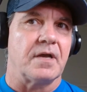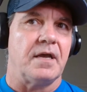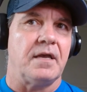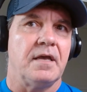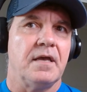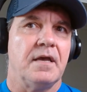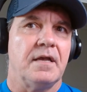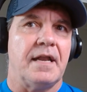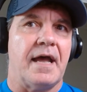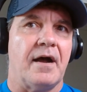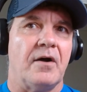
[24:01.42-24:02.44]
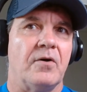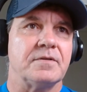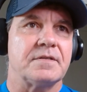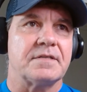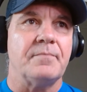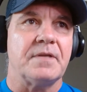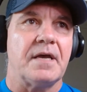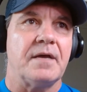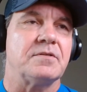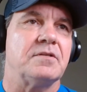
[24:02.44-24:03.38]
okay? Now,
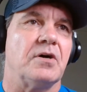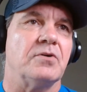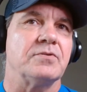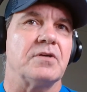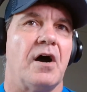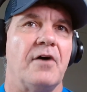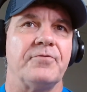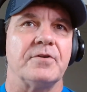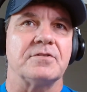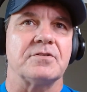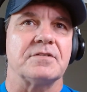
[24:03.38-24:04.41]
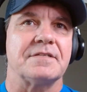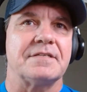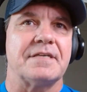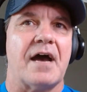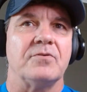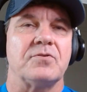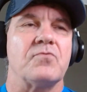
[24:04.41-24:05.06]
sometimes those offers sound